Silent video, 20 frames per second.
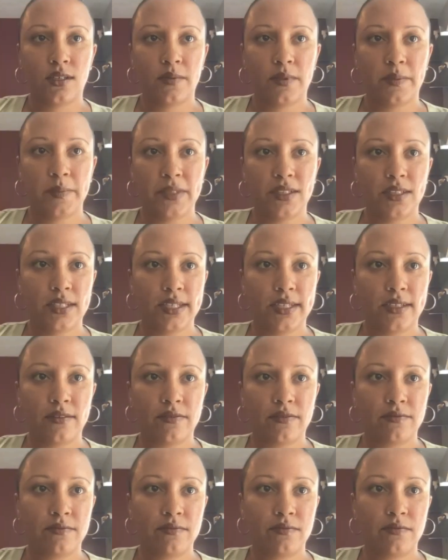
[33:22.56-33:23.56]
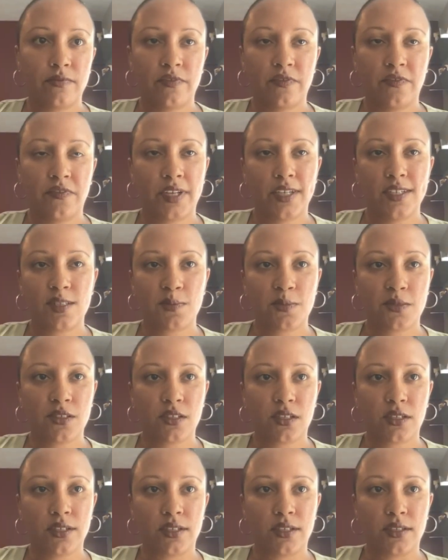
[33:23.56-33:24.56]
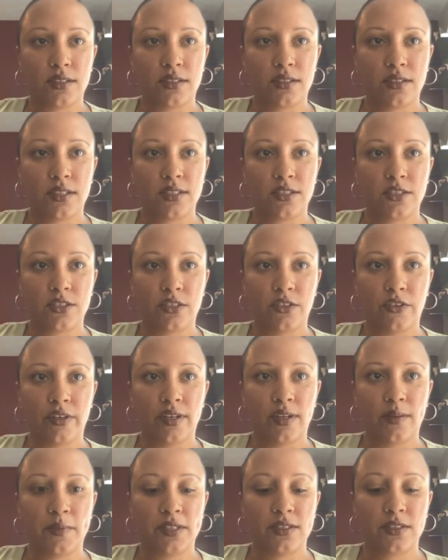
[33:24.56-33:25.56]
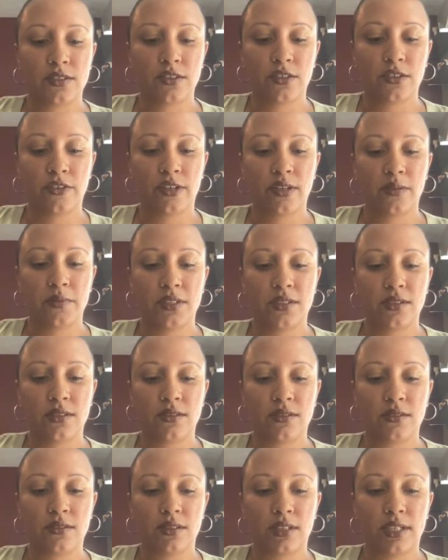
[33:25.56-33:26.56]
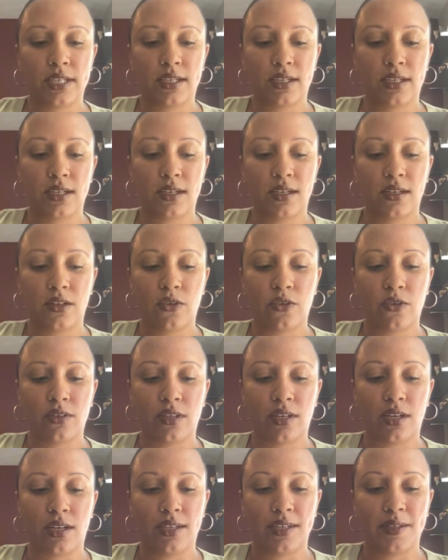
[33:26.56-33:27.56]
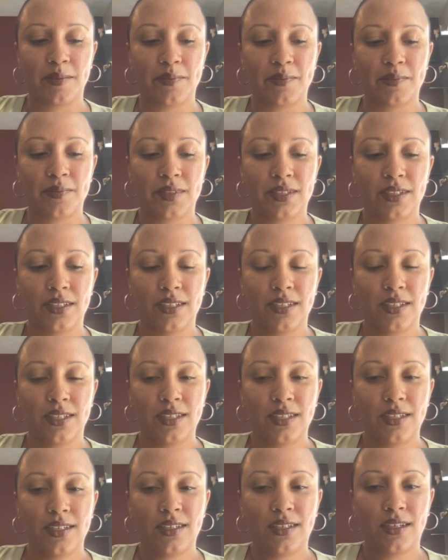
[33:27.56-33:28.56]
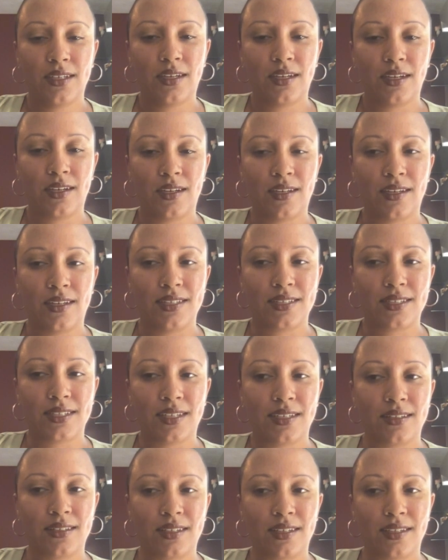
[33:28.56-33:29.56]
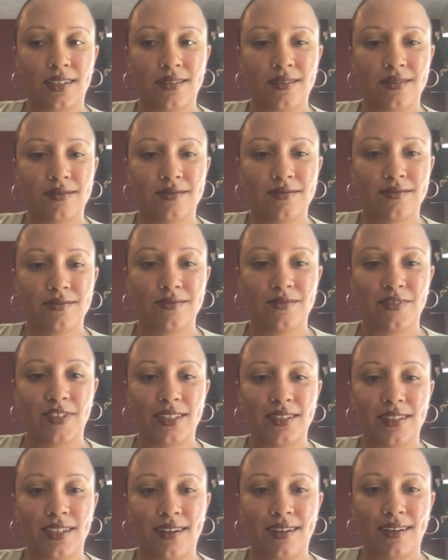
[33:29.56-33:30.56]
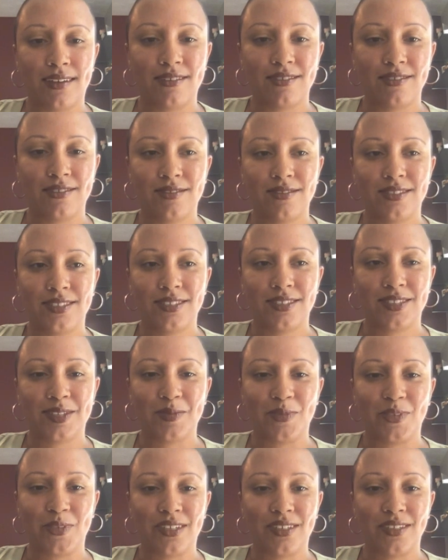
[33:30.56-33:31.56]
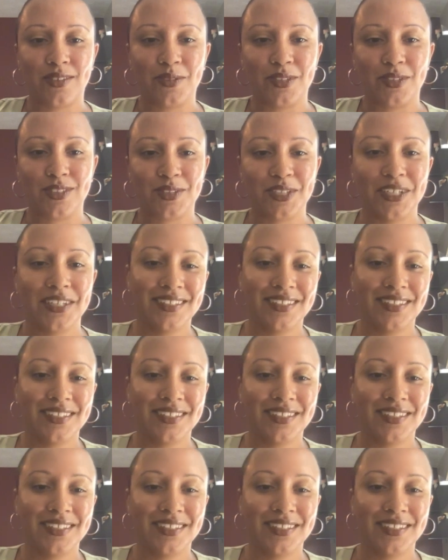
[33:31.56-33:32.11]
mean, like Facebook and Instagram. Instagram is Negra con Lyme. I guess I can like write that out somewhere once